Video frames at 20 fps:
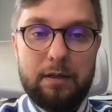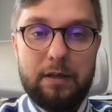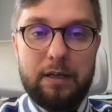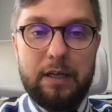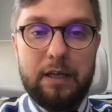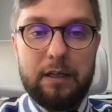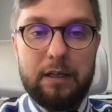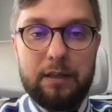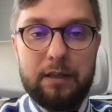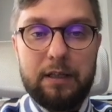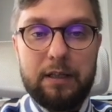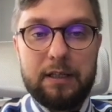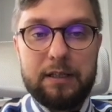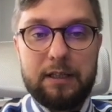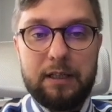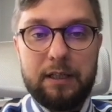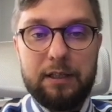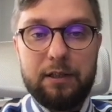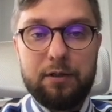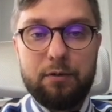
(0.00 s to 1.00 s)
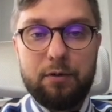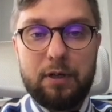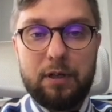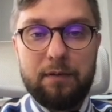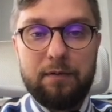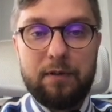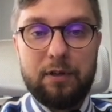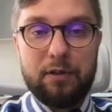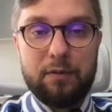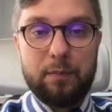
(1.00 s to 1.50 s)
and next I need to
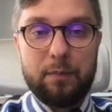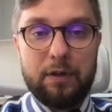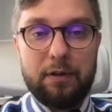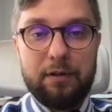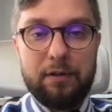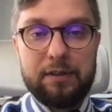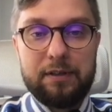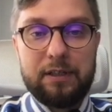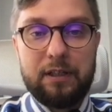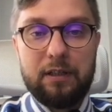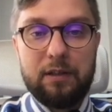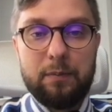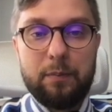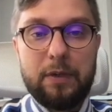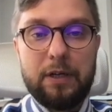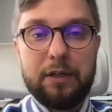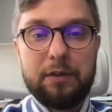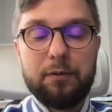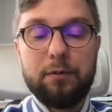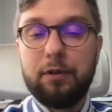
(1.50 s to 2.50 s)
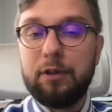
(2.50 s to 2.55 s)
convert my result back to